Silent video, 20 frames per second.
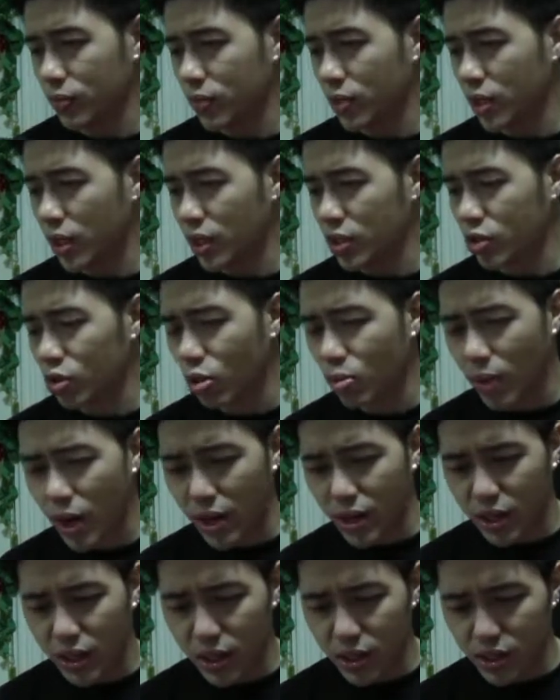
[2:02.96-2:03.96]
There's no
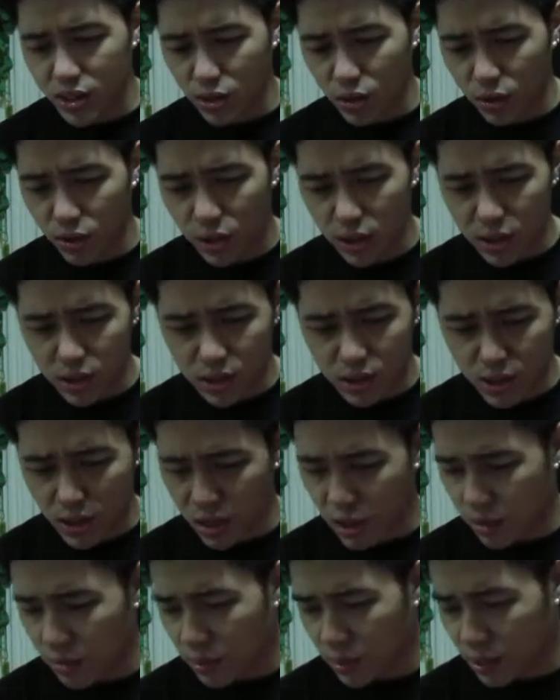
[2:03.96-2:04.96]
markings on this
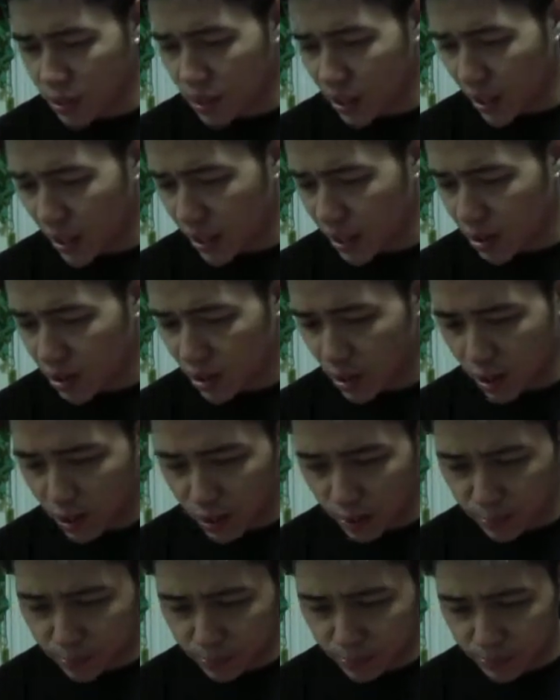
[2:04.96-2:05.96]
thing besides
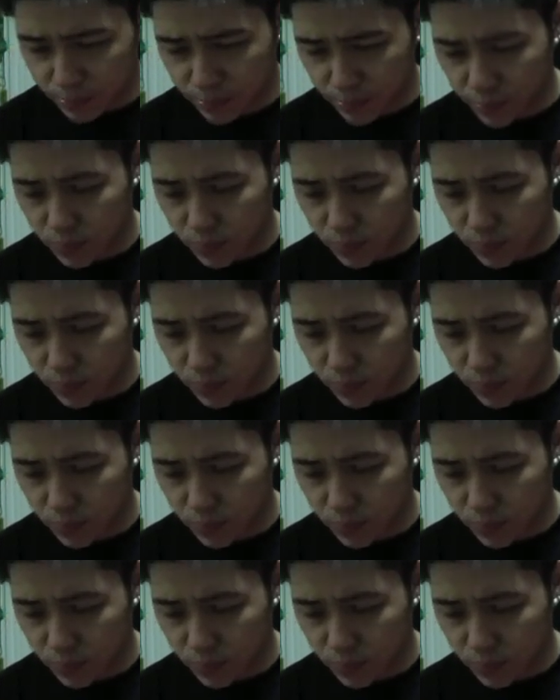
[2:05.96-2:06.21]
that